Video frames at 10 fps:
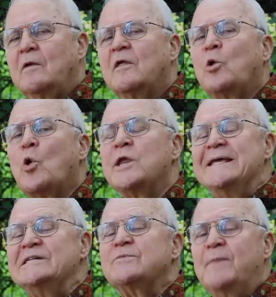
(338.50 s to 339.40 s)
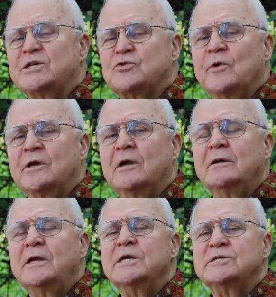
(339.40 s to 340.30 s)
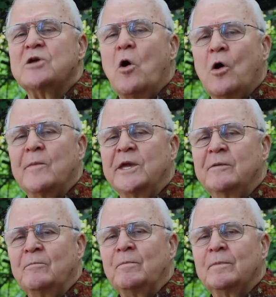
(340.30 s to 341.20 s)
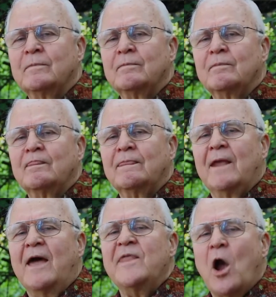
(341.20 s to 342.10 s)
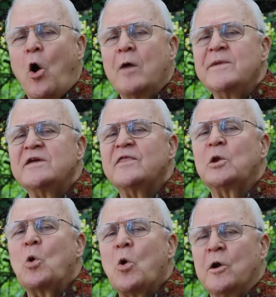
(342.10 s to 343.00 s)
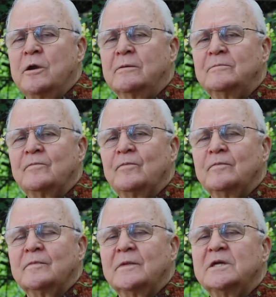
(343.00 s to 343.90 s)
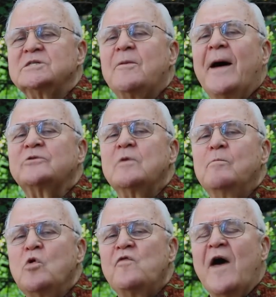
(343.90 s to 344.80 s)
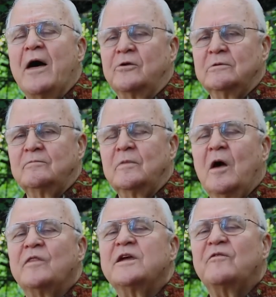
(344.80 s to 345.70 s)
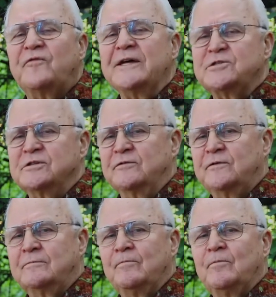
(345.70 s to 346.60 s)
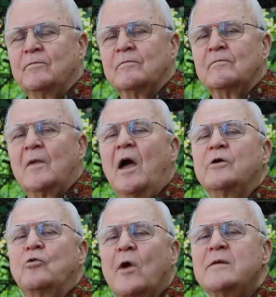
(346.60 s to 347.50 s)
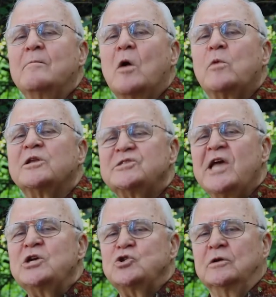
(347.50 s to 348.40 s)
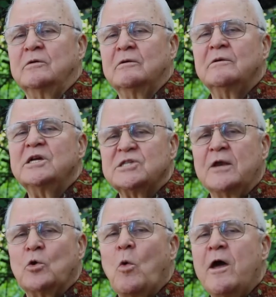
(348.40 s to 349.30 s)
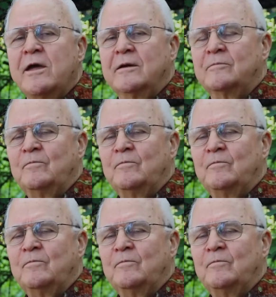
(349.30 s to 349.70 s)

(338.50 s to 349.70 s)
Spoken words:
The Lord is mustering his army. And the army of the Lord is about to move out on the offensive. A great mobilization is underway.